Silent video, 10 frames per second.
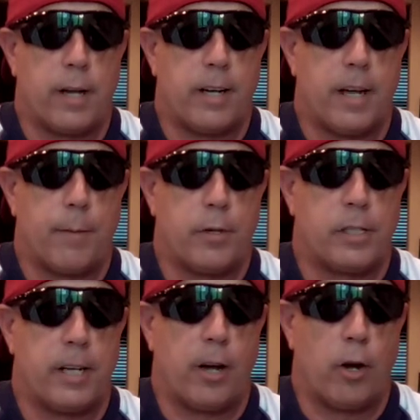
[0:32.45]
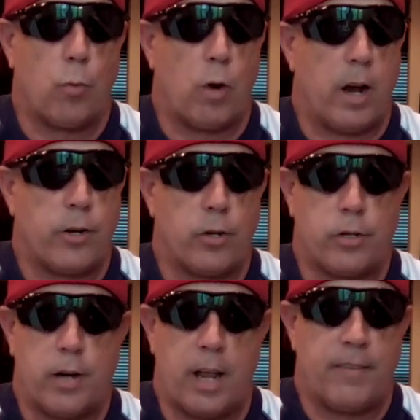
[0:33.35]
Anytime you see Aaron
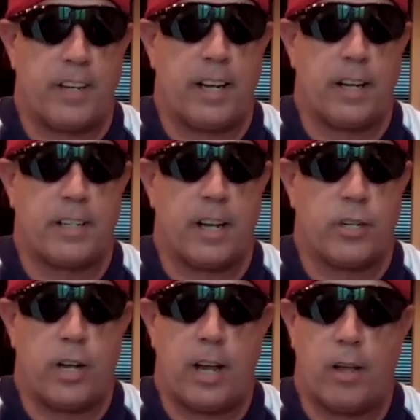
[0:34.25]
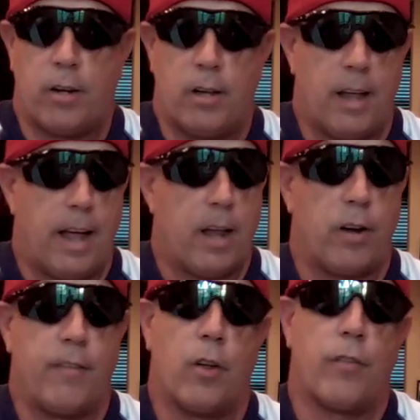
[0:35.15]
Rodgers not even getting a touchdown, I don't
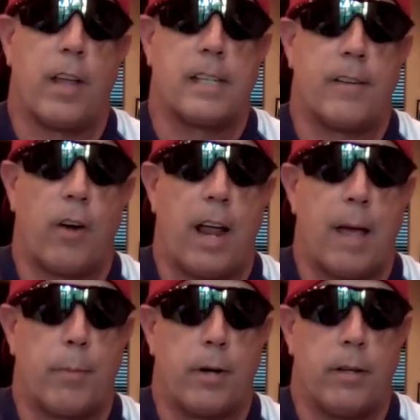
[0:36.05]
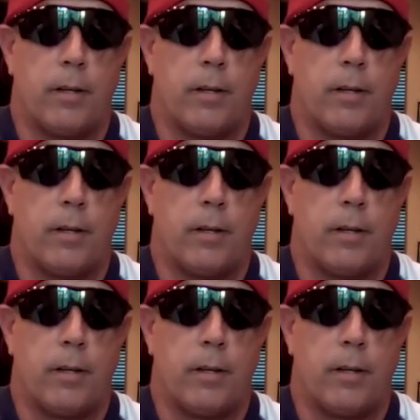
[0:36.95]
even know if that's ever happened.